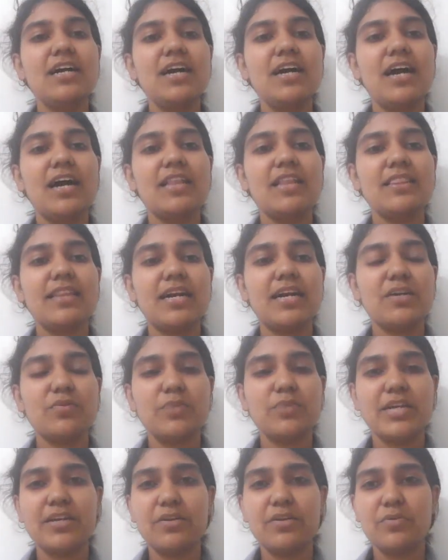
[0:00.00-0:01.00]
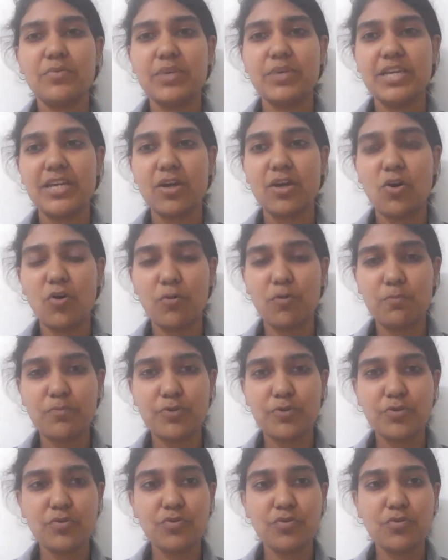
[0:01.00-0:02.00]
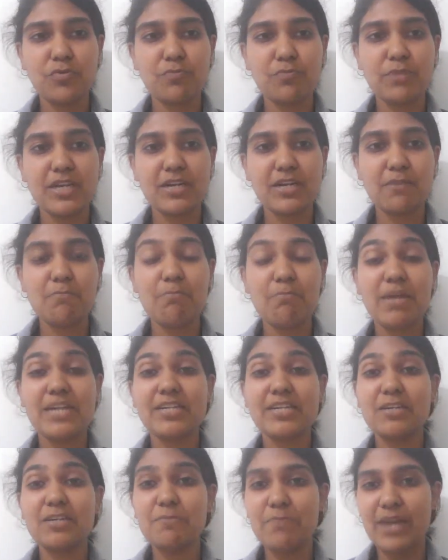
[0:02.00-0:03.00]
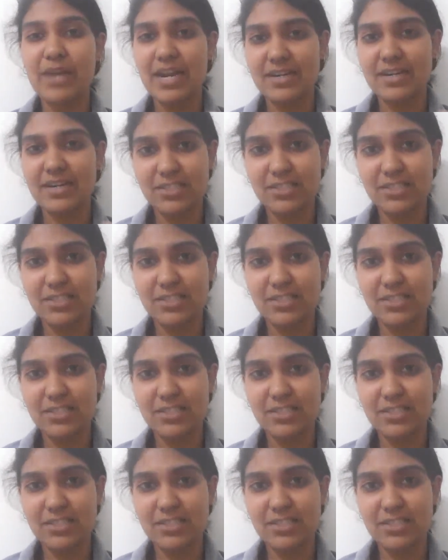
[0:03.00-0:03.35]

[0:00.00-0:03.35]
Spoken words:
And that way we hope to become better